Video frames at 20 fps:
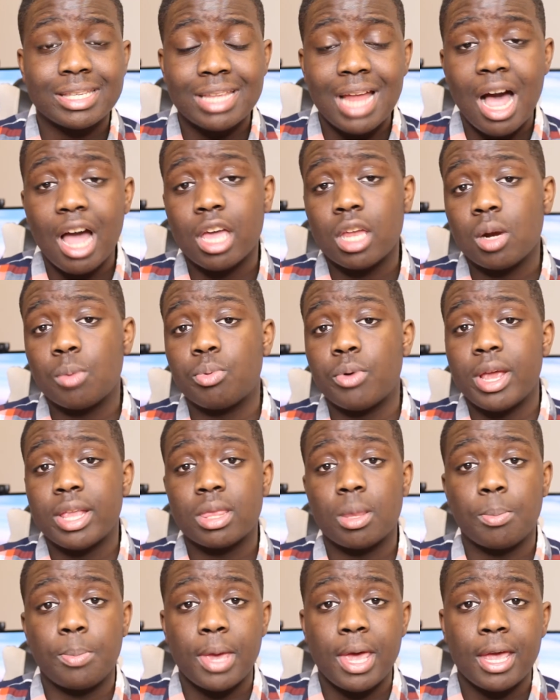not gonna
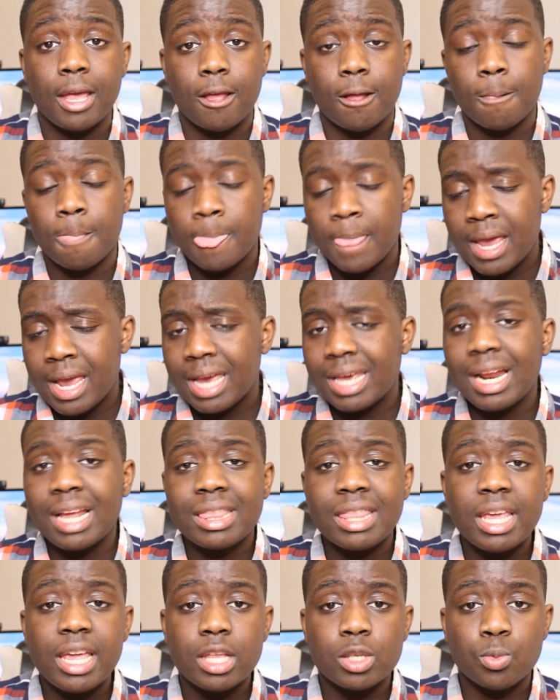break the bank, and I
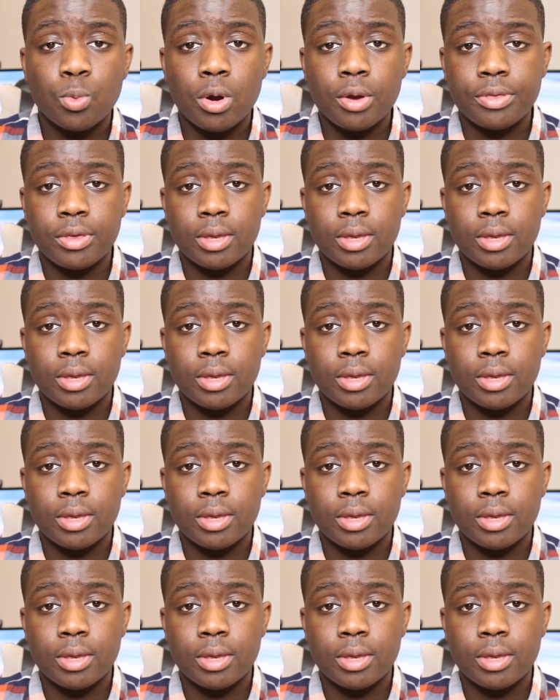think it's worth